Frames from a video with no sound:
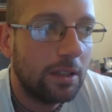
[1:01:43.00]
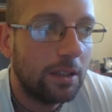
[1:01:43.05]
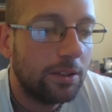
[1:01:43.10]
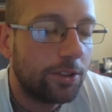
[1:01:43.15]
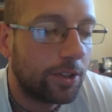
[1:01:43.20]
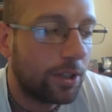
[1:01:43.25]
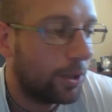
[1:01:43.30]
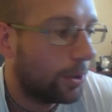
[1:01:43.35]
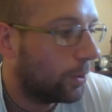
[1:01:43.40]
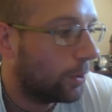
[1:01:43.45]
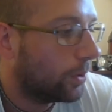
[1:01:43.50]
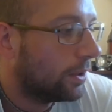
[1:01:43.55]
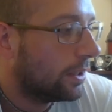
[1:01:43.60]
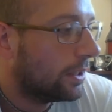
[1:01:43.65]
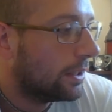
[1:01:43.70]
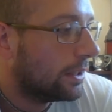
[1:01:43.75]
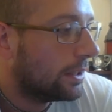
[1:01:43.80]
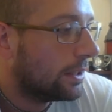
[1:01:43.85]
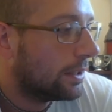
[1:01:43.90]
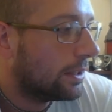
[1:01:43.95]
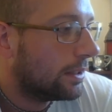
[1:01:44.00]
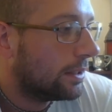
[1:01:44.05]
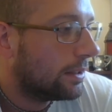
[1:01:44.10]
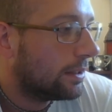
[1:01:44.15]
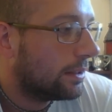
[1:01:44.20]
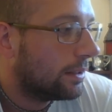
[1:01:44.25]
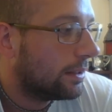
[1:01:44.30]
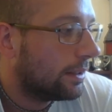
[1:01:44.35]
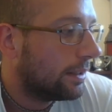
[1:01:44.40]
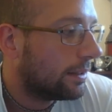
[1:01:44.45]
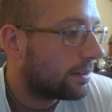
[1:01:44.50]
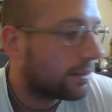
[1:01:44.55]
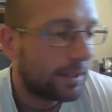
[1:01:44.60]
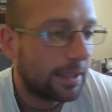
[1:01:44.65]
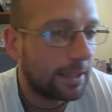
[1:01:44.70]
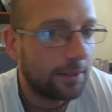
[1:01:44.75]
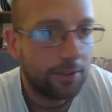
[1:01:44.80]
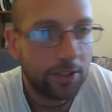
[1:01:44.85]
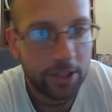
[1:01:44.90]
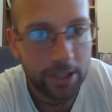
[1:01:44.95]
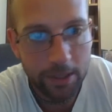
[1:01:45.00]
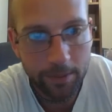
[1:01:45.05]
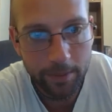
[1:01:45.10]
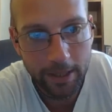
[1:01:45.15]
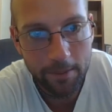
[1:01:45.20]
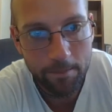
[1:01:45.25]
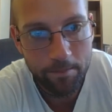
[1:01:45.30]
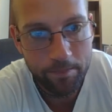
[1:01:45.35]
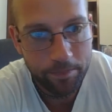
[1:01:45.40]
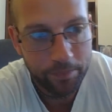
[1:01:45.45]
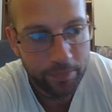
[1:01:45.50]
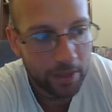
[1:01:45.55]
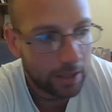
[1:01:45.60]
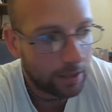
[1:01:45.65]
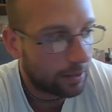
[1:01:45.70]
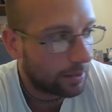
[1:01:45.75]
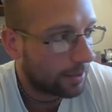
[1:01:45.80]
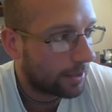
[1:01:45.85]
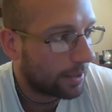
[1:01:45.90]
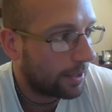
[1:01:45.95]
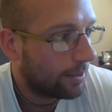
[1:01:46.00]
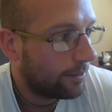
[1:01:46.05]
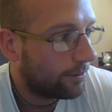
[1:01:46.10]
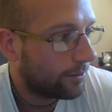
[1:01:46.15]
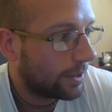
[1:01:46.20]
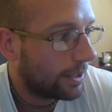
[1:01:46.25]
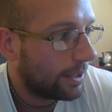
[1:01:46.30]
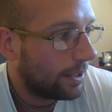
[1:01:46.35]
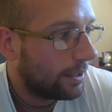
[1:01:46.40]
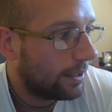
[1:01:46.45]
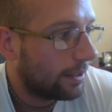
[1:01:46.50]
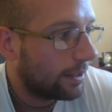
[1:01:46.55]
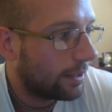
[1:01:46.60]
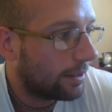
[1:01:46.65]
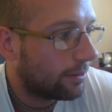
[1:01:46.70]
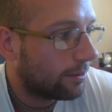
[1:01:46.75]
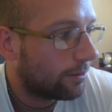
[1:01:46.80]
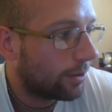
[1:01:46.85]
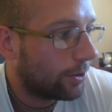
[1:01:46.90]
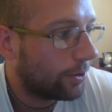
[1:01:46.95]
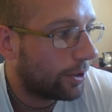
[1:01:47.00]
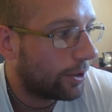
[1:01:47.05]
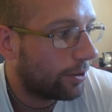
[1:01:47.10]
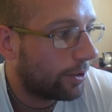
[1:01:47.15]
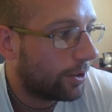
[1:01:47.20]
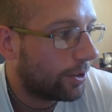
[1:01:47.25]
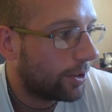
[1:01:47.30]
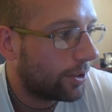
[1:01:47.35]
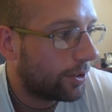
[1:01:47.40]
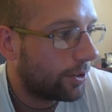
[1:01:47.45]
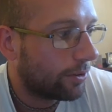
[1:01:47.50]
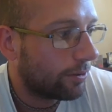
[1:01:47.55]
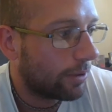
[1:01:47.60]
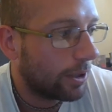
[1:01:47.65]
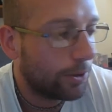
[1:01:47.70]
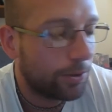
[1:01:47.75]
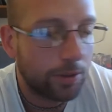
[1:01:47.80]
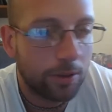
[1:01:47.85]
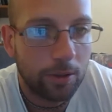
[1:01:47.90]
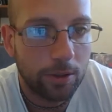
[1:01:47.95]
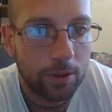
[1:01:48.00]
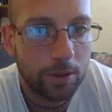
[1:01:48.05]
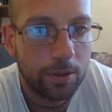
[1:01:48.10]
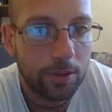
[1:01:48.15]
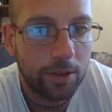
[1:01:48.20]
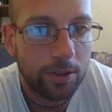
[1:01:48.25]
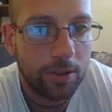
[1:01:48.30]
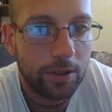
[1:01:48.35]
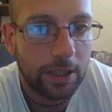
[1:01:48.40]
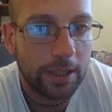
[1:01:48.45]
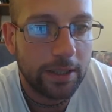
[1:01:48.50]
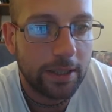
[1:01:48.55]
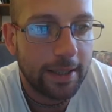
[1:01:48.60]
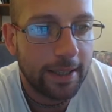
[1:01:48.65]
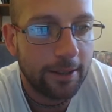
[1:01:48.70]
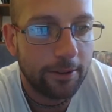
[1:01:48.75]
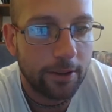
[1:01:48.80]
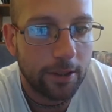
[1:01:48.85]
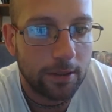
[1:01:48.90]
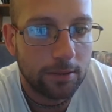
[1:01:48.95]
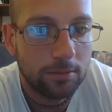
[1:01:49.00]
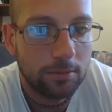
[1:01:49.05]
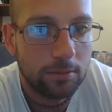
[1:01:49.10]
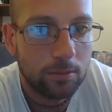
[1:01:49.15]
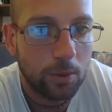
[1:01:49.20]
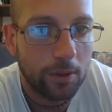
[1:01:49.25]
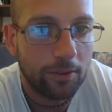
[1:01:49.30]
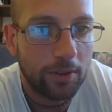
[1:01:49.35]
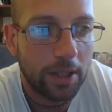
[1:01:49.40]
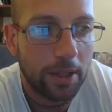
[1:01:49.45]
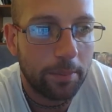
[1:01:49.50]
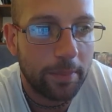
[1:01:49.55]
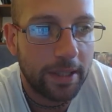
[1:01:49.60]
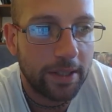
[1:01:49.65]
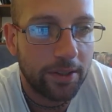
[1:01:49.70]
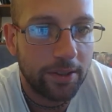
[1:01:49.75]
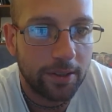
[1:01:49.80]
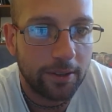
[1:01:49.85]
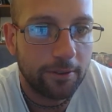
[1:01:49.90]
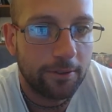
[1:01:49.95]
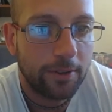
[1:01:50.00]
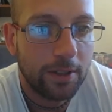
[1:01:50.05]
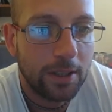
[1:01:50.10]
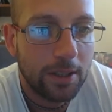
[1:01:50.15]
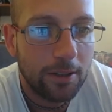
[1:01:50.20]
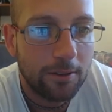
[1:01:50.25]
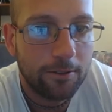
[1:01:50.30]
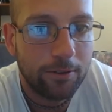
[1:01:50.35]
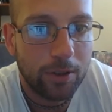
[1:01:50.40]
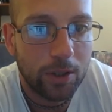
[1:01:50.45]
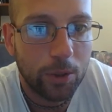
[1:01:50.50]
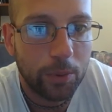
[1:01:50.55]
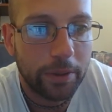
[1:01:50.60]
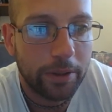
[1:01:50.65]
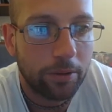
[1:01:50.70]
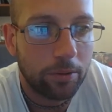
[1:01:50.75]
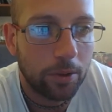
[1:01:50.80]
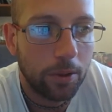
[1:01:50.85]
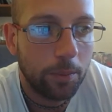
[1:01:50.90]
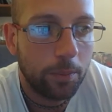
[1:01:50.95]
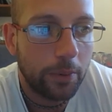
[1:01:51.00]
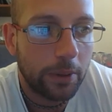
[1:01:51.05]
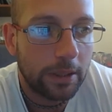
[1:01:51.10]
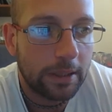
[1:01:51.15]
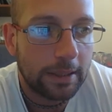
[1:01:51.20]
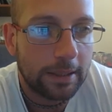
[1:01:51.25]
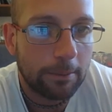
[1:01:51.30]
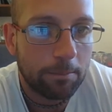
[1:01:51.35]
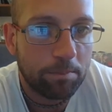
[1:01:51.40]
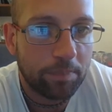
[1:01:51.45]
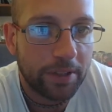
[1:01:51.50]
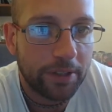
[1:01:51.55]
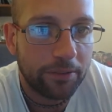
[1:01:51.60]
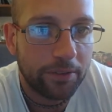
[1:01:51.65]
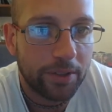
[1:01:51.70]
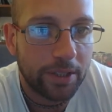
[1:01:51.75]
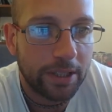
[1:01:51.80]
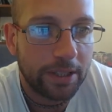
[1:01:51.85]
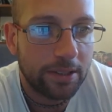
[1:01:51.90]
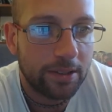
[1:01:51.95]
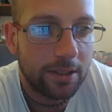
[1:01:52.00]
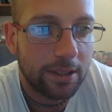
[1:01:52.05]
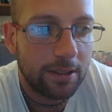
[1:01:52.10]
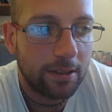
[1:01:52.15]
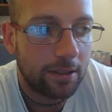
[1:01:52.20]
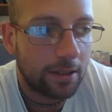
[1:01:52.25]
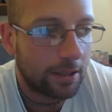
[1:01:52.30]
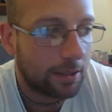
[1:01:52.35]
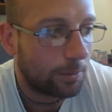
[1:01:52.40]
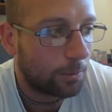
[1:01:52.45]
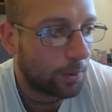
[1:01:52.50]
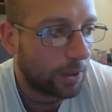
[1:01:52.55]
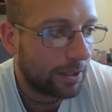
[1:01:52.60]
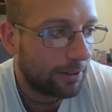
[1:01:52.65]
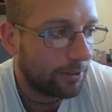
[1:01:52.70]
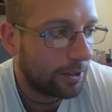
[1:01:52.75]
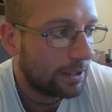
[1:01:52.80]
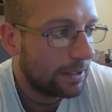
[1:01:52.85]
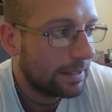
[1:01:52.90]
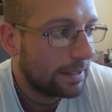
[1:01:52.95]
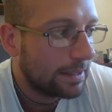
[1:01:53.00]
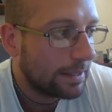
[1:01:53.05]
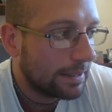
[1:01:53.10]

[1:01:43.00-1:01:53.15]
So exactly the same again. Okay, the Rosicrucians, the Rosencrutz, kind of carry on with their massive following group of scientists and whatever,